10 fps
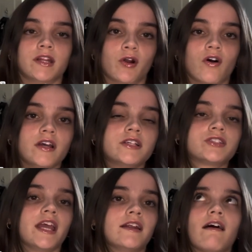find them at all,
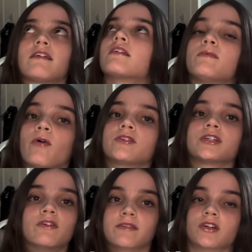and I cannot be bothered to
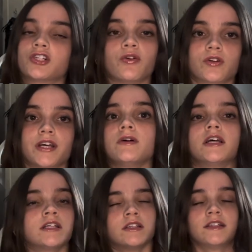go on Amazon and try to order them.
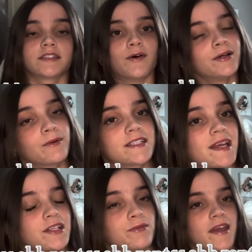So we're just
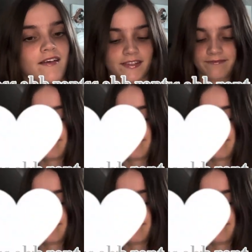making do with what we have.